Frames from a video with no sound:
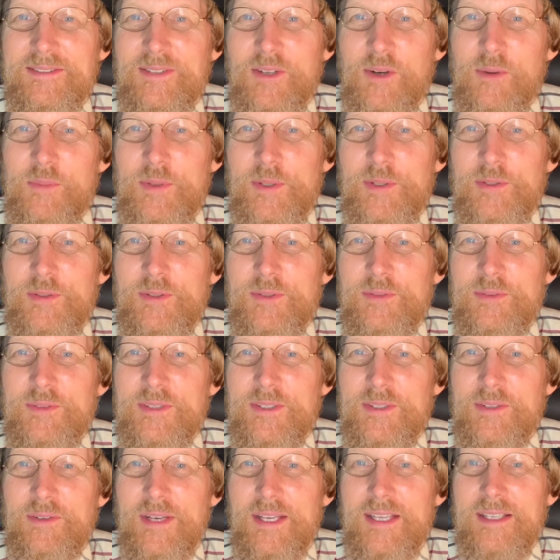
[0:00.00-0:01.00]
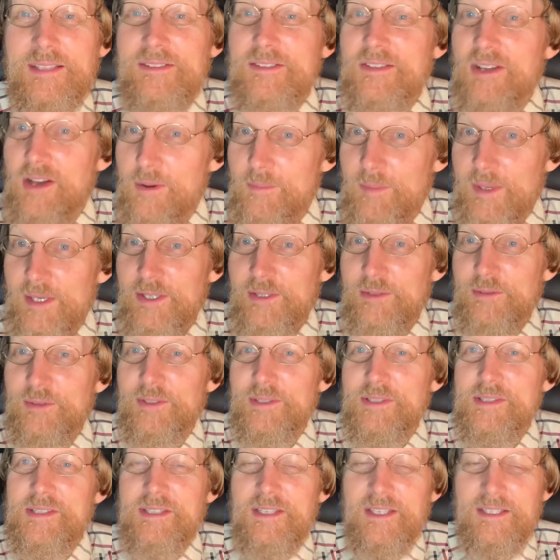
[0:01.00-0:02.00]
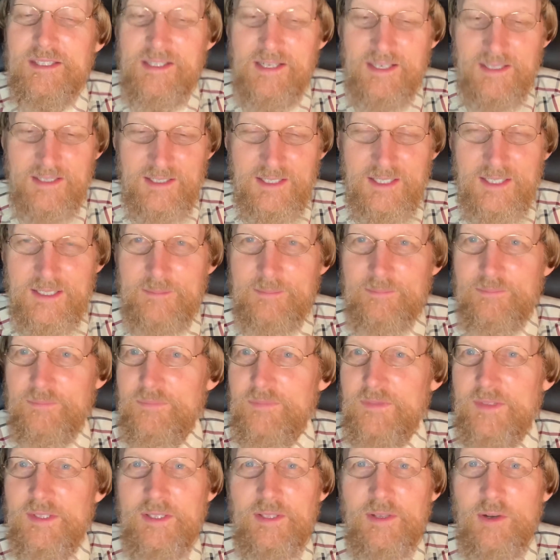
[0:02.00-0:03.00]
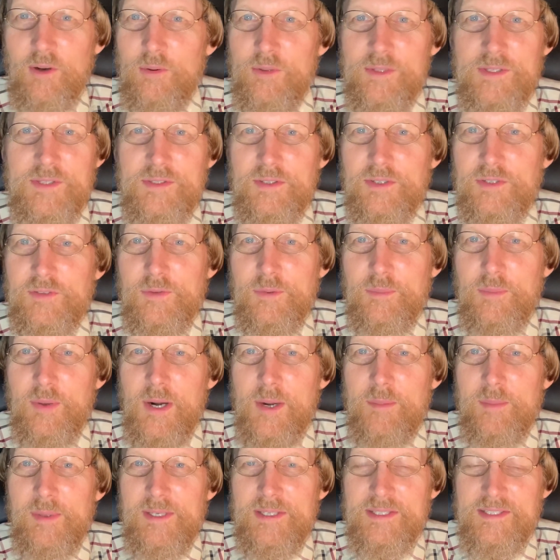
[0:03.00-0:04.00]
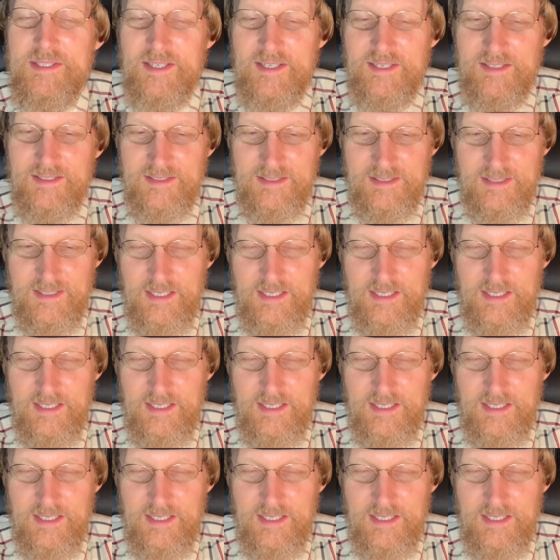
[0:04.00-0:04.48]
Hope you're doing really great. TomMayhewRealEstate.com. You can always search for properties there.